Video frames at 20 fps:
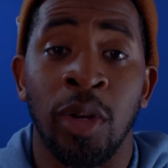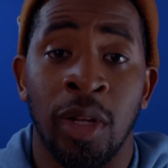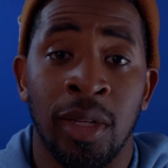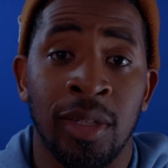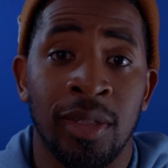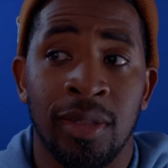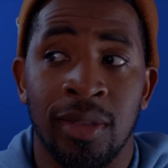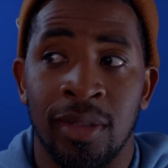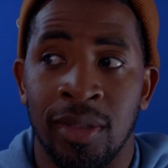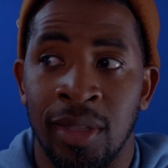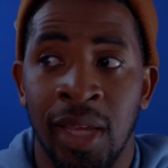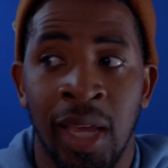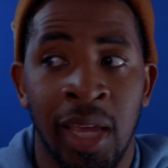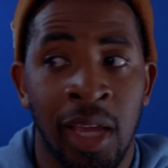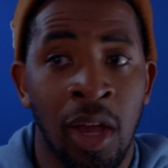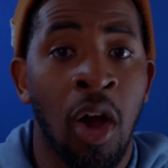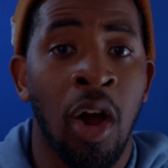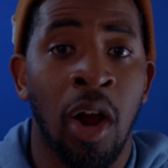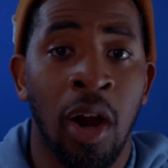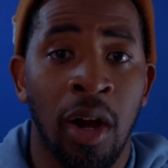us they
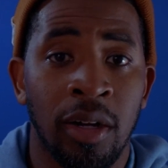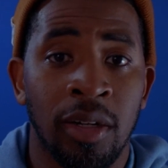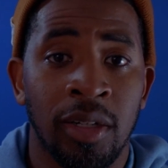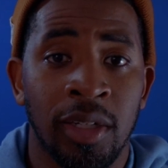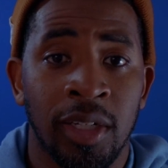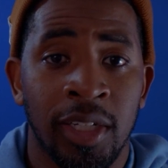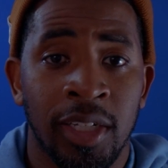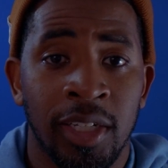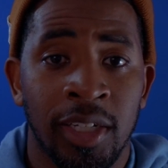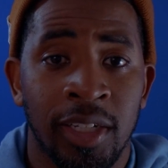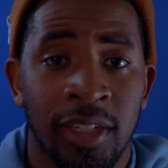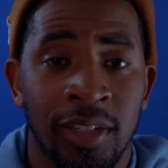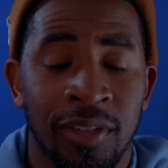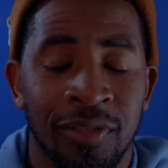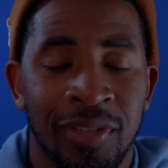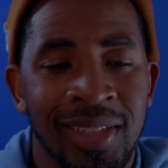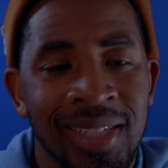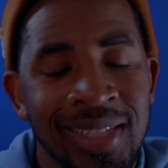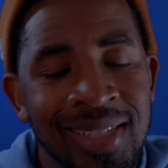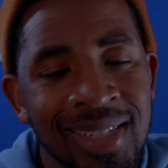are.
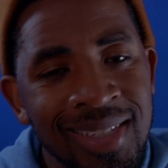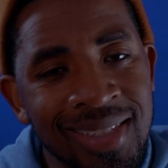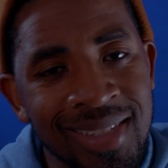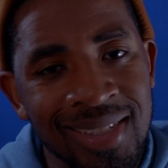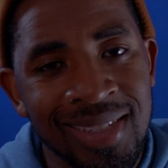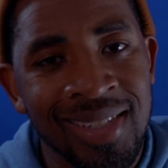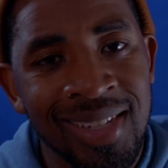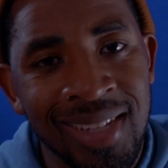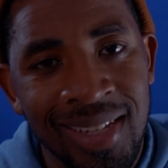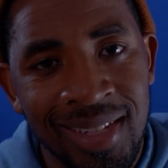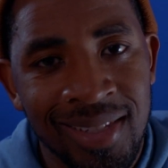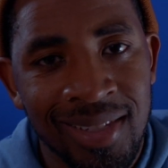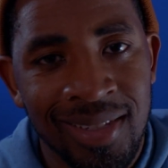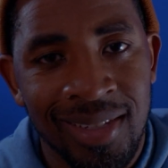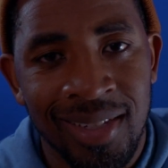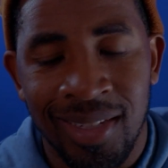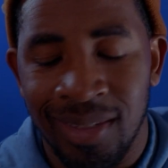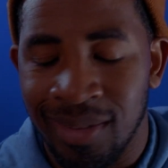56-6?